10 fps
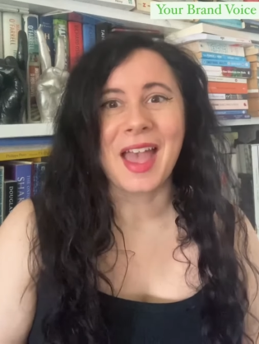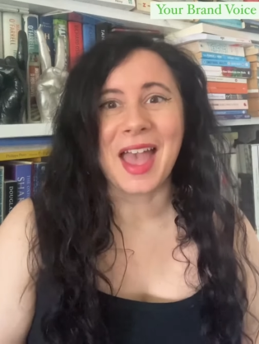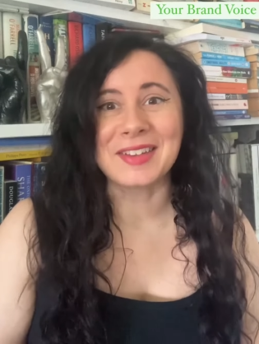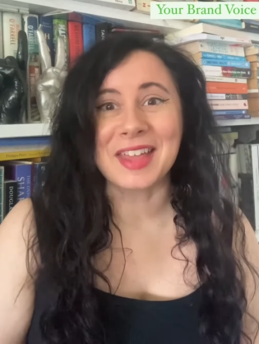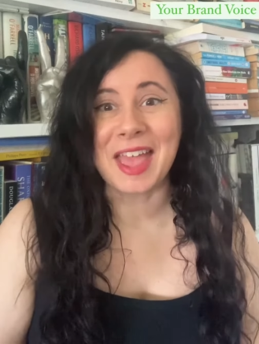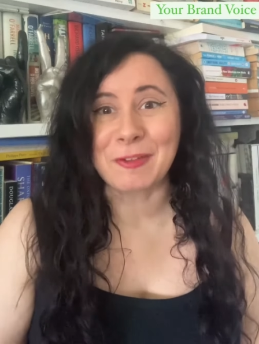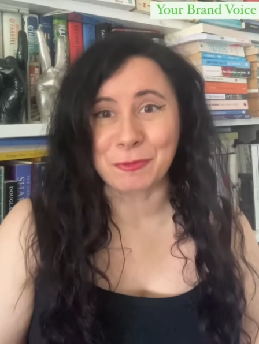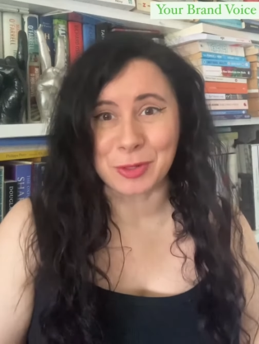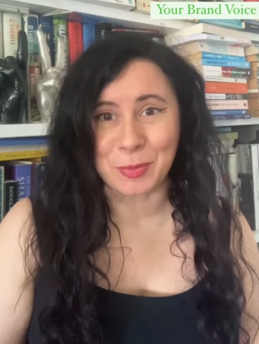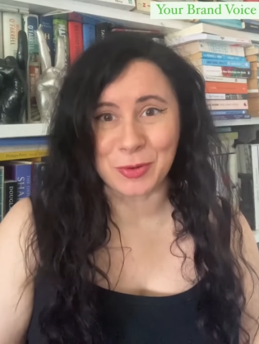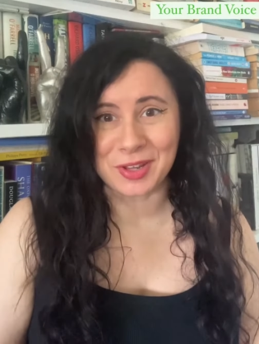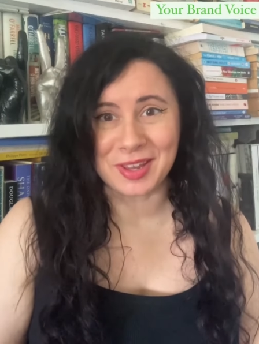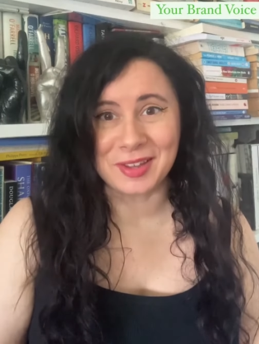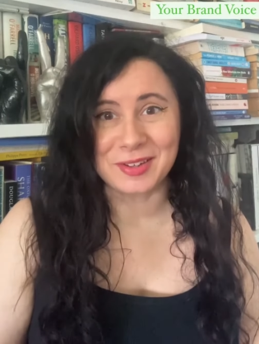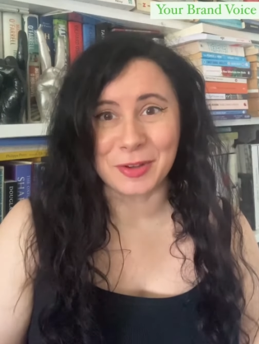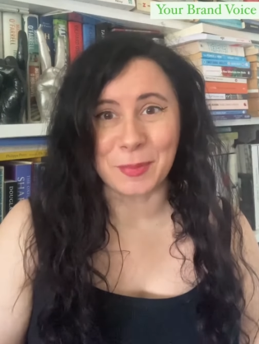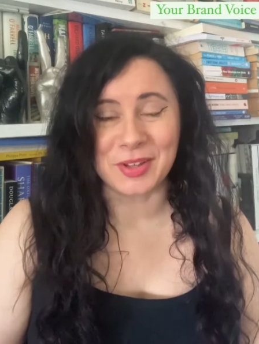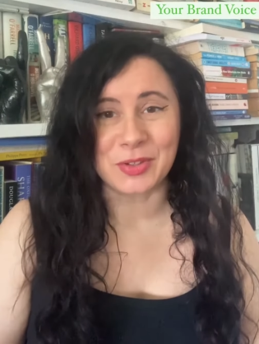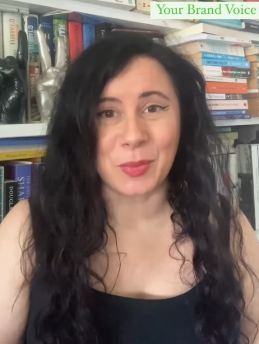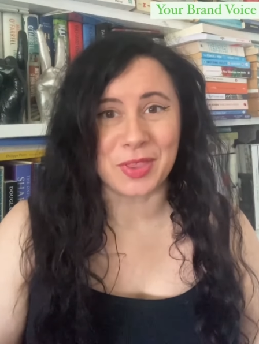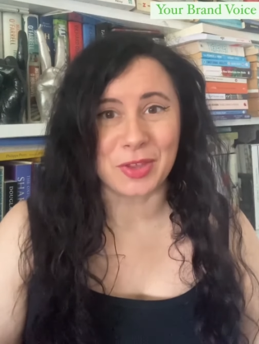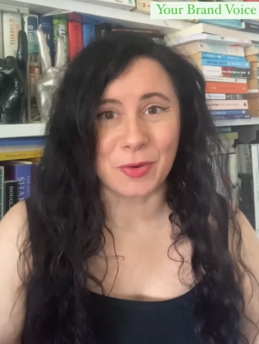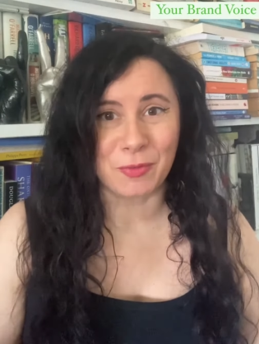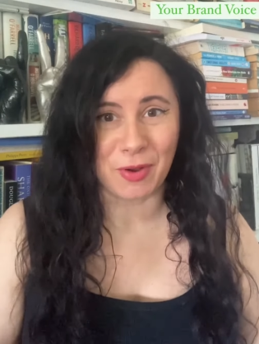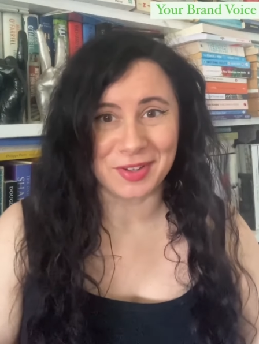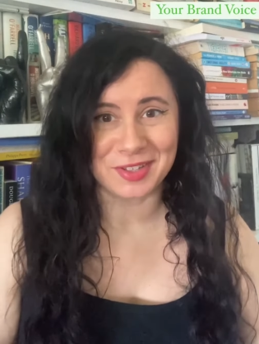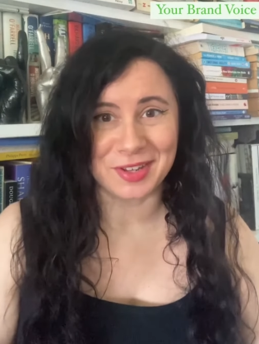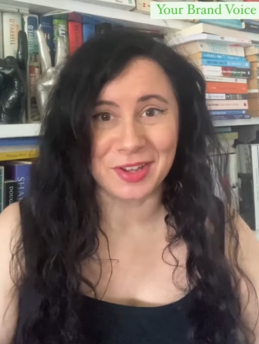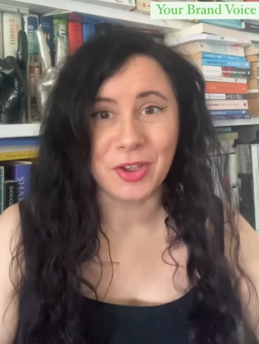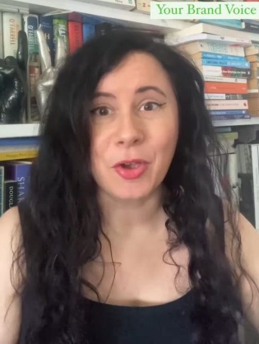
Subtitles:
And everybody, no matter whether you're writing,